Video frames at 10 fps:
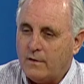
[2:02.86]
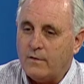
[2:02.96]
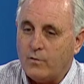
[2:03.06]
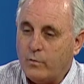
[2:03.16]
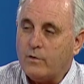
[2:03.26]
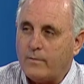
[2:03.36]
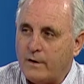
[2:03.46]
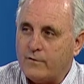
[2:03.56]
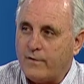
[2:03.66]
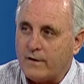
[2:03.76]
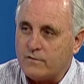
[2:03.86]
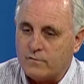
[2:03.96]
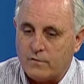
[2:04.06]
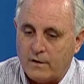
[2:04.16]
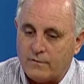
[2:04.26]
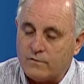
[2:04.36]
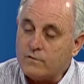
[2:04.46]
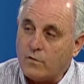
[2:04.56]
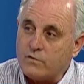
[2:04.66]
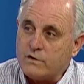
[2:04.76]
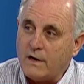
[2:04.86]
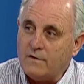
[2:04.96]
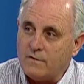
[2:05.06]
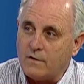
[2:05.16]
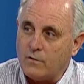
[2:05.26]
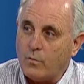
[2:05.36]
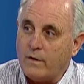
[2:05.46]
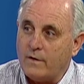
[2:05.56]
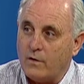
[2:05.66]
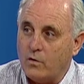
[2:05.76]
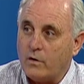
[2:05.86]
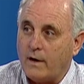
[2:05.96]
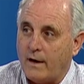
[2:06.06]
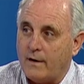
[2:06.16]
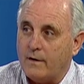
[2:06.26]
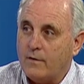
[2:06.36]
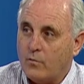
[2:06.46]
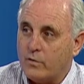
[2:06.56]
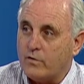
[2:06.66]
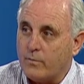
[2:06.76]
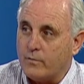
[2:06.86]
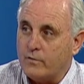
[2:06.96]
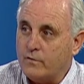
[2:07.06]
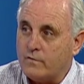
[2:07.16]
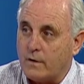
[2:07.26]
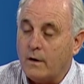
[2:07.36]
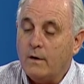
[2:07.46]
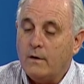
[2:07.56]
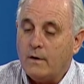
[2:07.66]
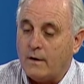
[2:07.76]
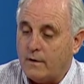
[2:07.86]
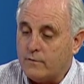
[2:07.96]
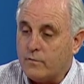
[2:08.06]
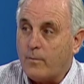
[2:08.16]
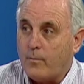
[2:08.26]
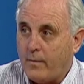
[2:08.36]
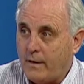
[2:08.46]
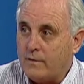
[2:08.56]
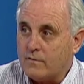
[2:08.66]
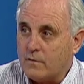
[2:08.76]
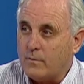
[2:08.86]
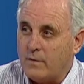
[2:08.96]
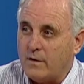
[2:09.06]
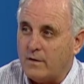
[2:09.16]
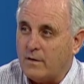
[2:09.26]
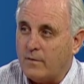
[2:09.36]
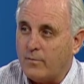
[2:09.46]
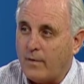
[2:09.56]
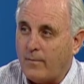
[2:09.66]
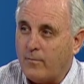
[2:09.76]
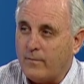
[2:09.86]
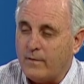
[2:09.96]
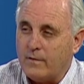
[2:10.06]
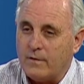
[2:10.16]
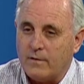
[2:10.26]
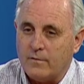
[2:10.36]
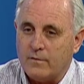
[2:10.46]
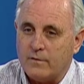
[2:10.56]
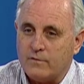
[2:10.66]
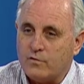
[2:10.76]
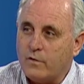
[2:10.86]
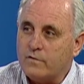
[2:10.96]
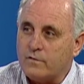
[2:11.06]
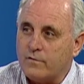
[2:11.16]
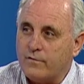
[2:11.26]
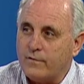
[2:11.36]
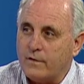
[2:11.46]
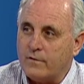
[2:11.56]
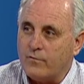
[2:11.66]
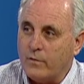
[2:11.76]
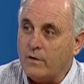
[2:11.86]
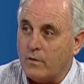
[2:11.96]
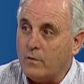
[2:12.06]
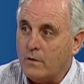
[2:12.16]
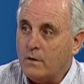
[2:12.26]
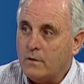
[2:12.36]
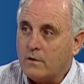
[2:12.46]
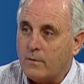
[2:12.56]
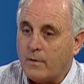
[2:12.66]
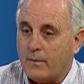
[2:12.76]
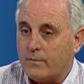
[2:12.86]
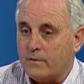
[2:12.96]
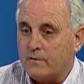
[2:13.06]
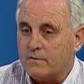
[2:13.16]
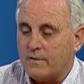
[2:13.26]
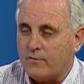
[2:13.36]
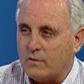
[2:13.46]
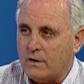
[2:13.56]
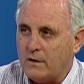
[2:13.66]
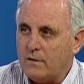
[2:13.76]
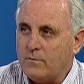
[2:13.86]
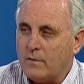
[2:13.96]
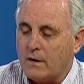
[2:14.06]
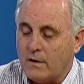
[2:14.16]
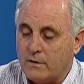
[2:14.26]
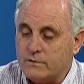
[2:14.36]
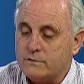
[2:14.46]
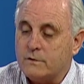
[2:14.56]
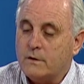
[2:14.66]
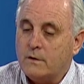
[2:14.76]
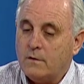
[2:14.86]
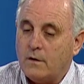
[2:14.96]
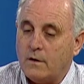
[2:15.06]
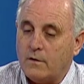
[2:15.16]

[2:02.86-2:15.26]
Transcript: the window manufacturer is going to have to start changing the way they look at mm -hmm. what mm-hmm. they're producing. Uh, triple pane is going to be a, probably the, the, choice of, of window coming mm -hmm. up mm-hmm. in 17 because. Yeah. Uh,